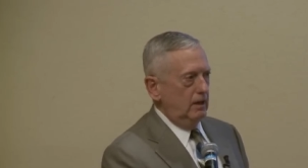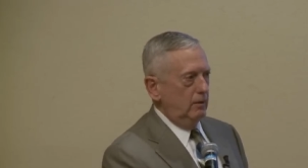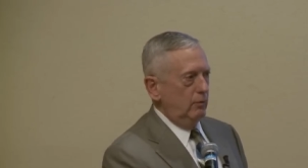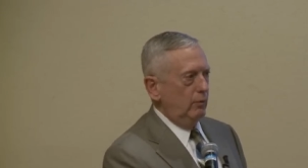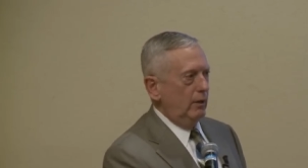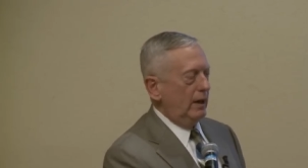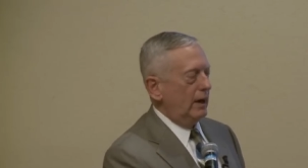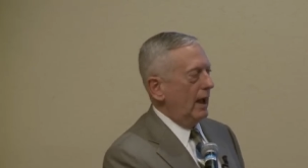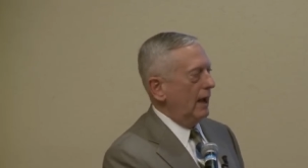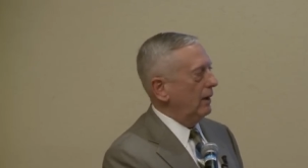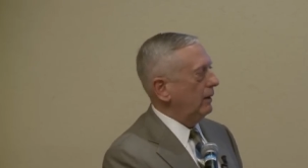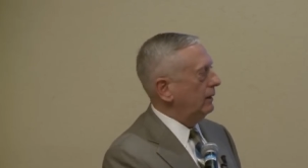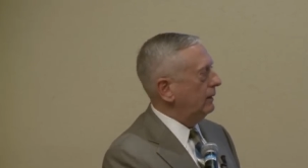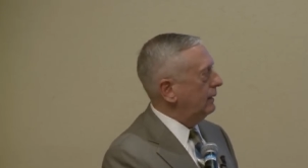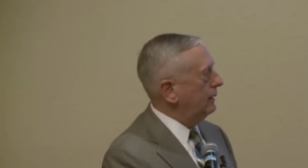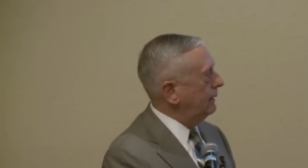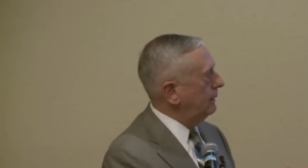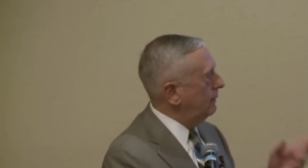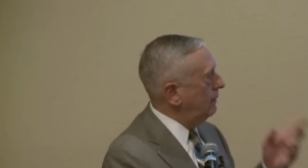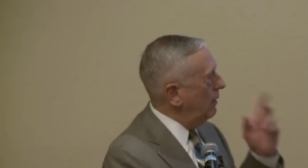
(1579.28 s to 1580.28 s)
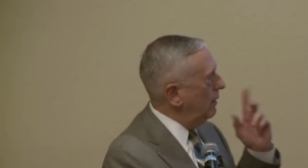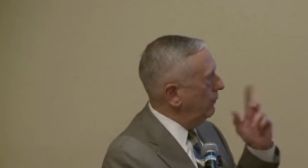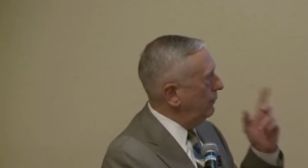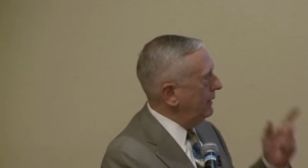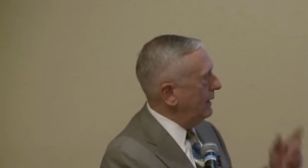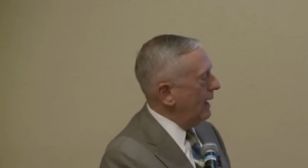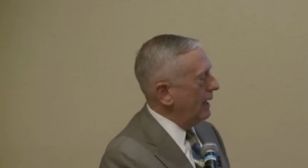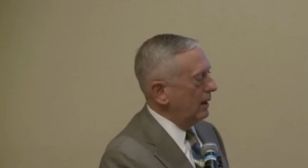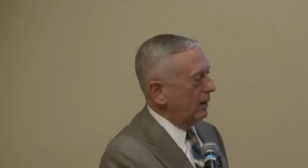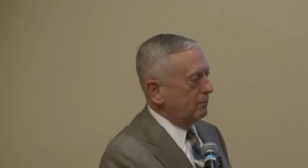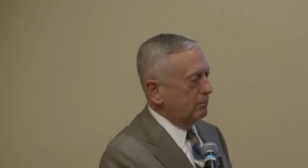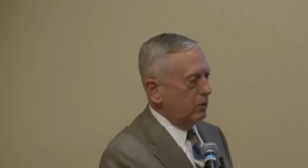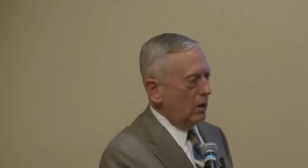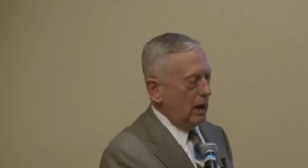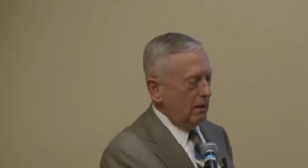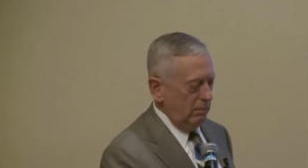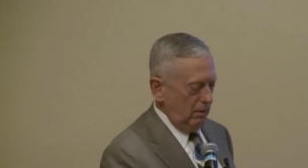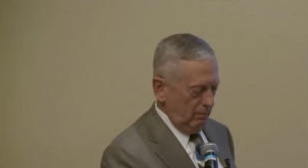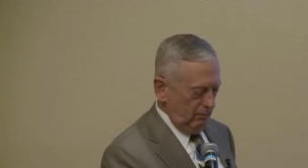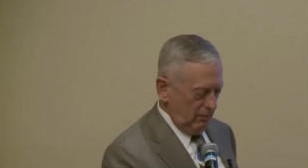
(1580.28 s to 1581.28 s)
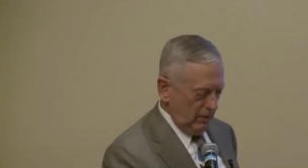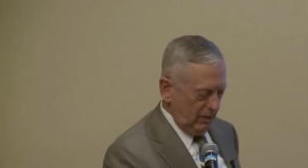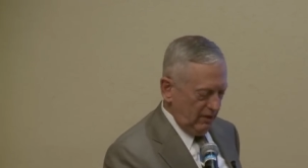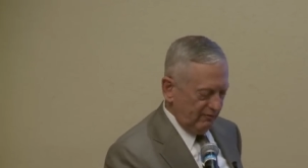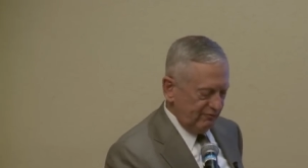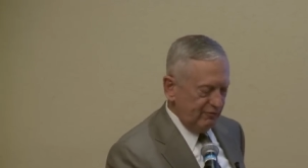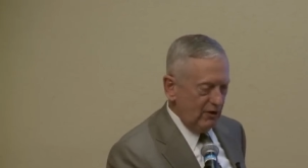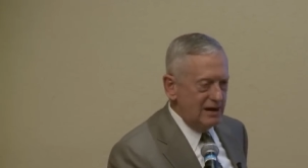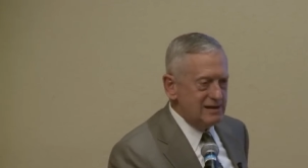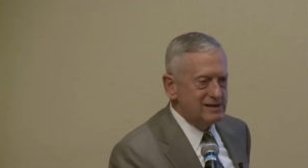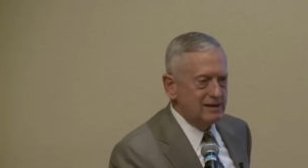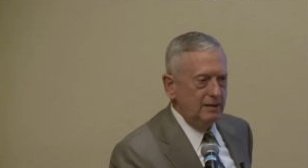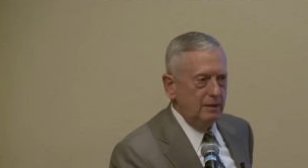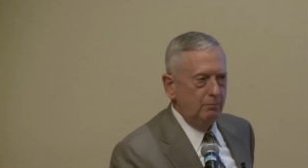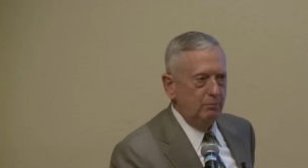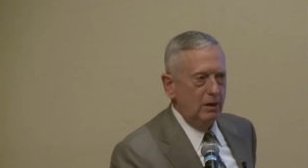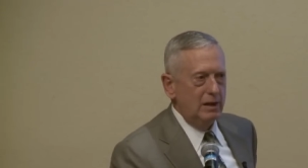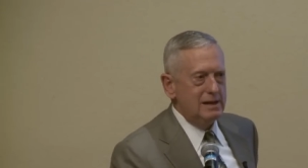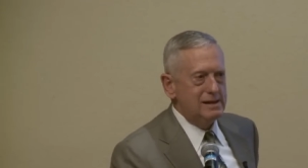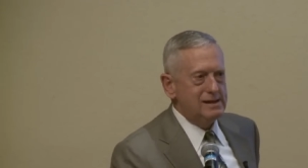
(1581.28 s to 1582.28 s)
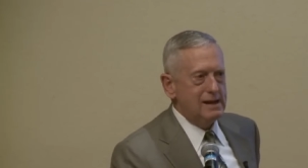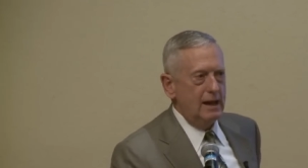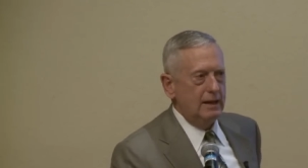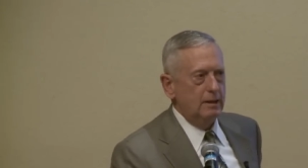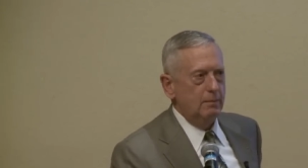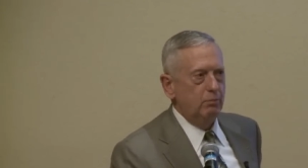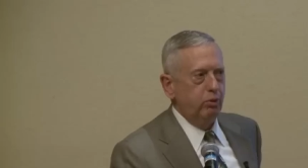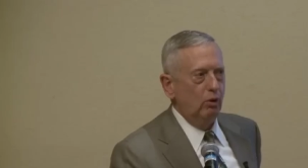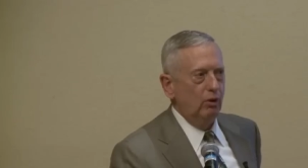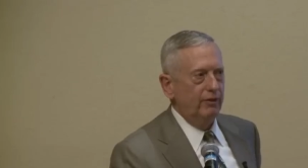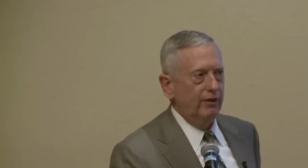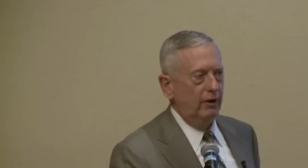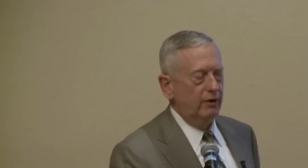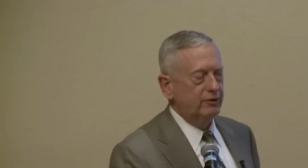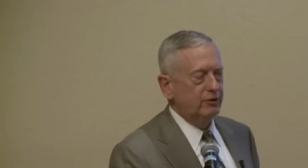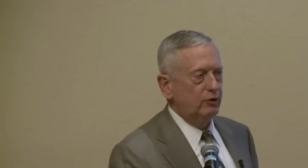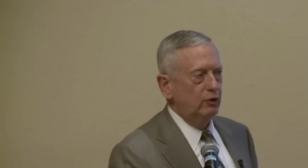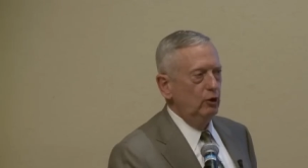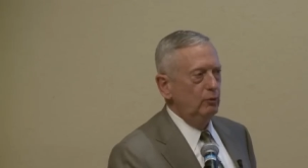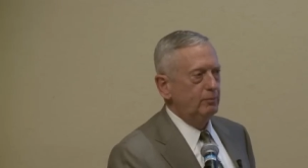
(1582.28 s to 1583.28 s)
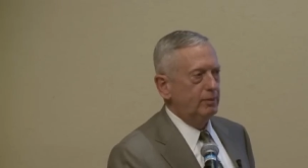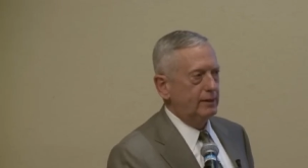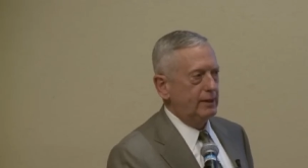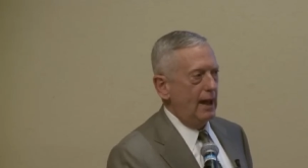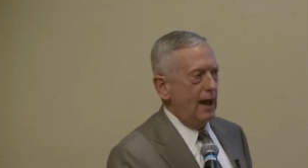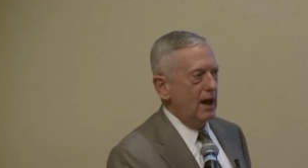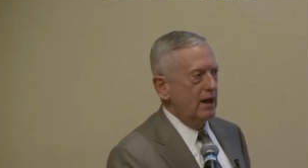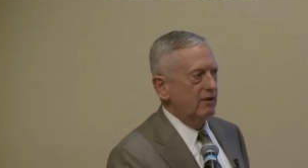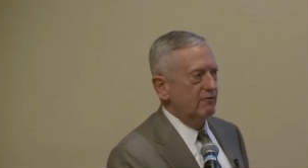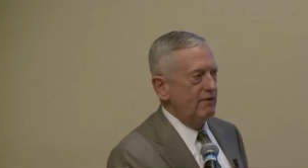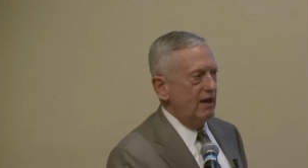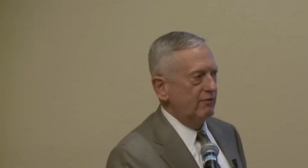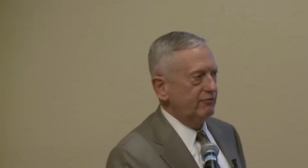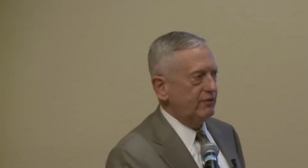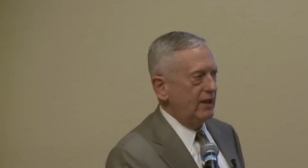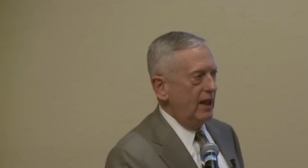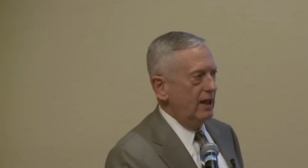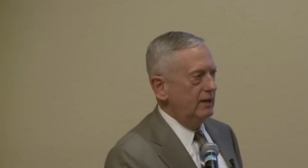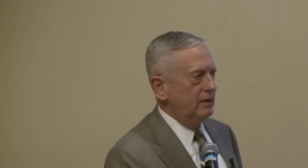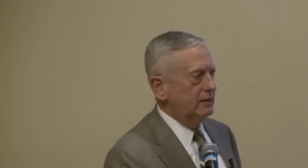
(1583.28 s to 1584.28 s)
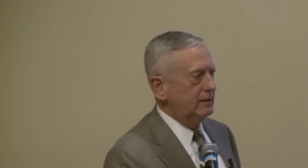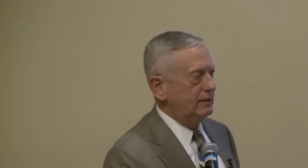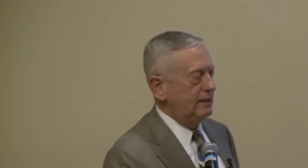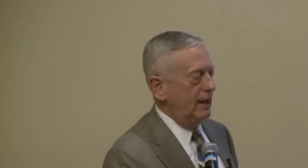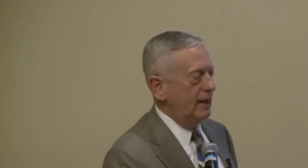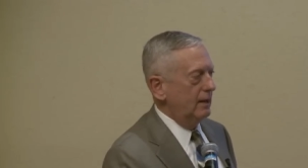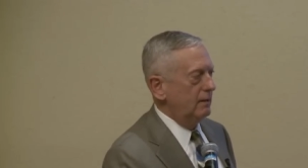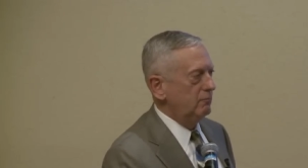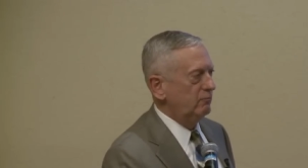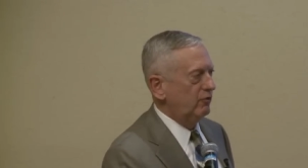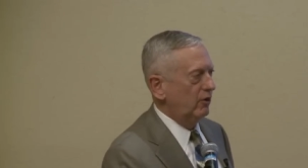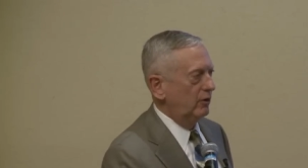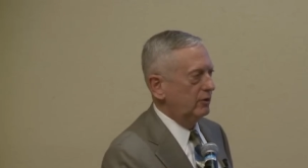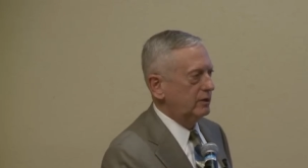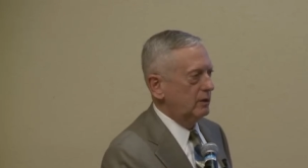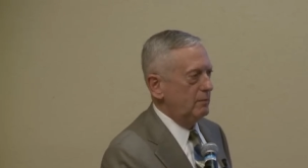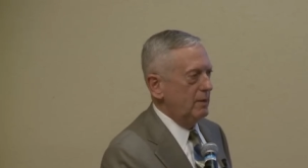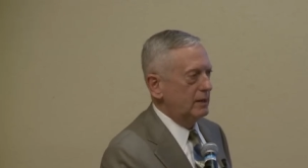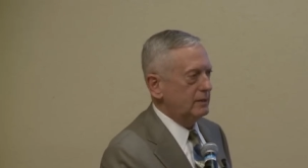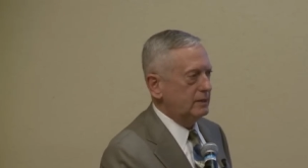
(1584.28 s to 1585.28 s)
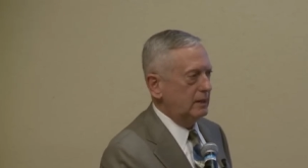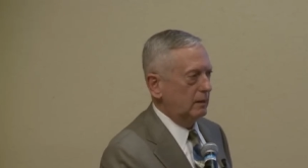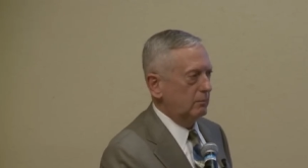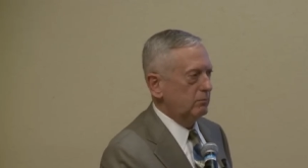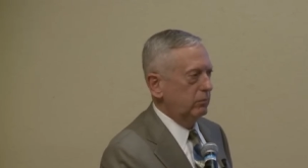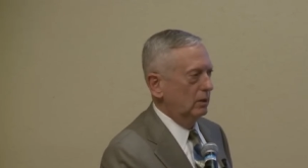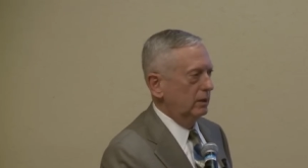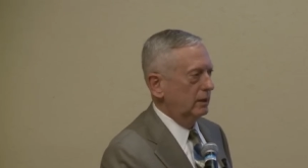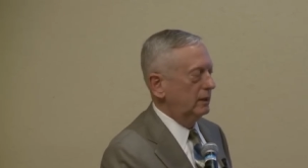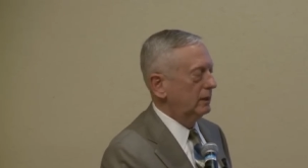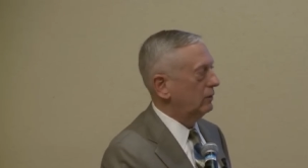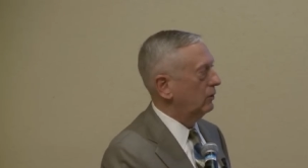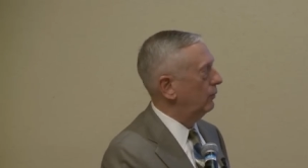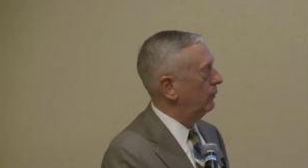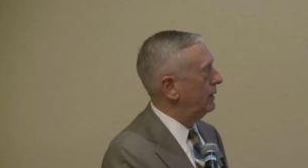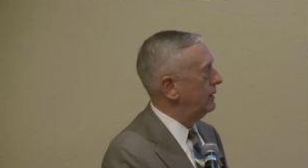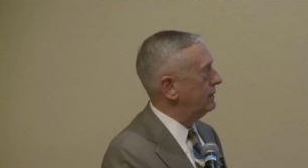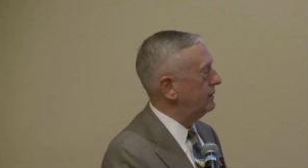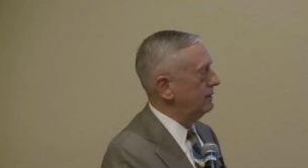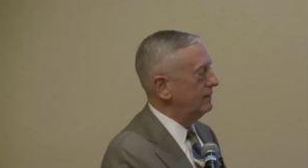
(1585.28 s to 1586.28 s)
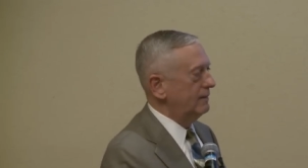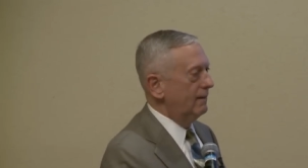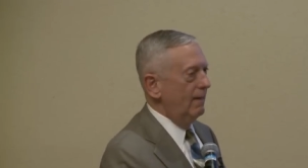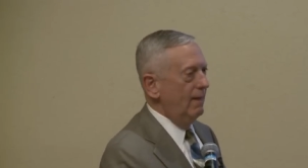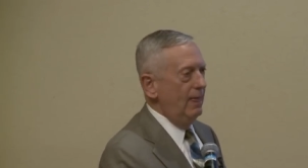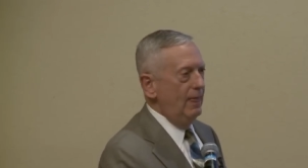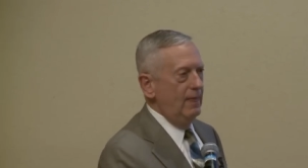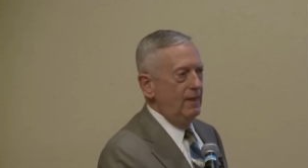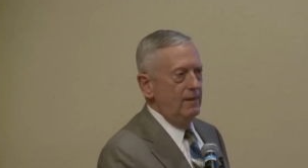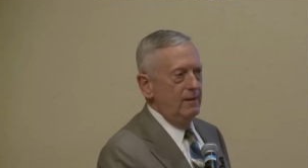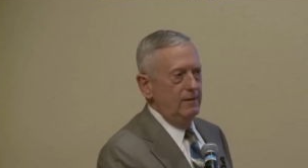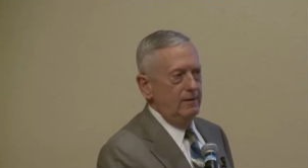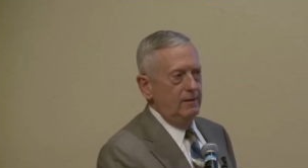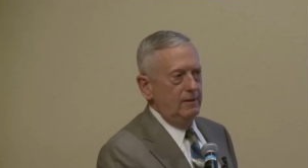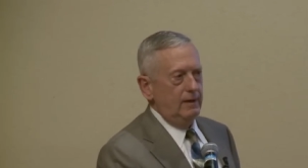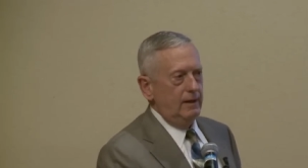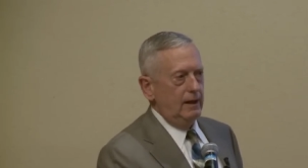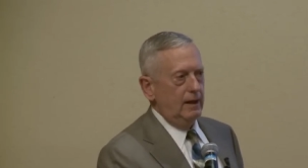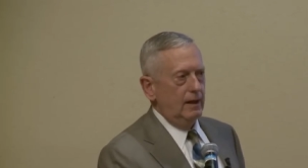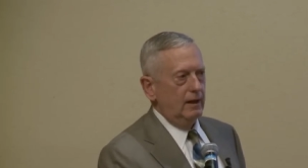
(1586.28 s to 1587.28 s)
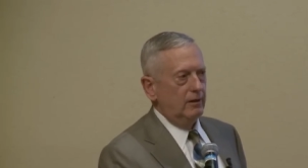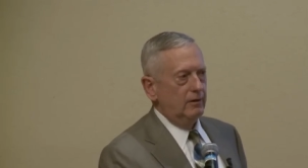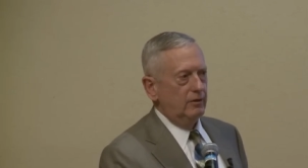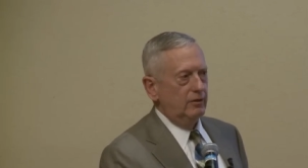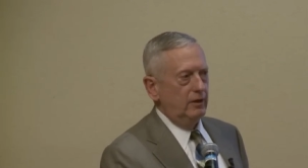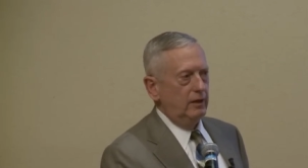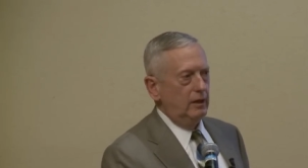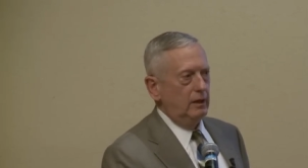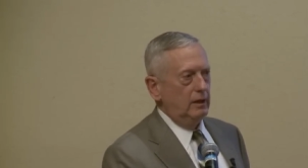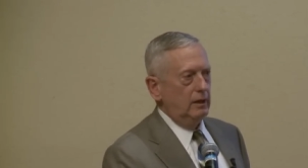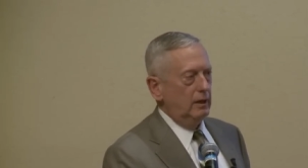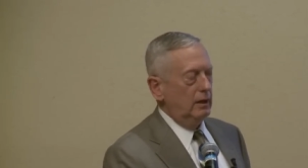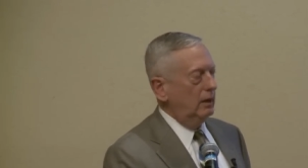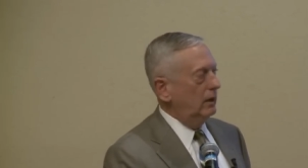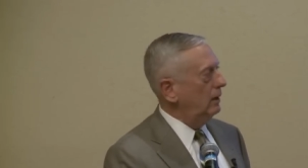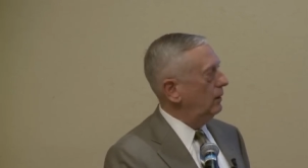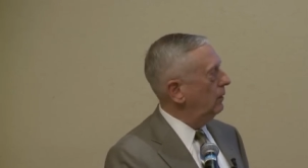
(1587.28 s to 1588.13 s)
When I, we had a problem, the French and the British had to pull their troops out of Afghanistan for domestic political reasons. And the